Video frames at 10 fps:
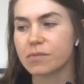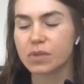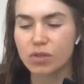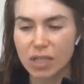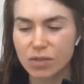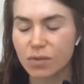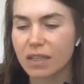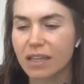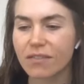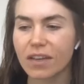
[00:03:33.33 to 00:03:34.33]
stress
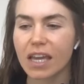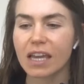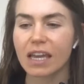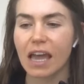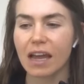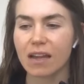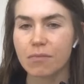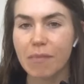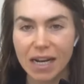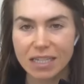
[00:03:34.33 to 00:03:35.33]
relieving and
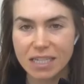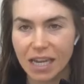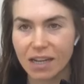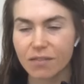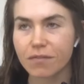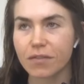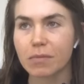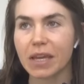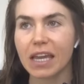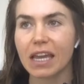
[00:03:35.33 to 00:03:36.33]
meditative for
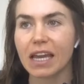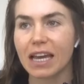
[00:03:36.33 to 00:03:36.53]
me.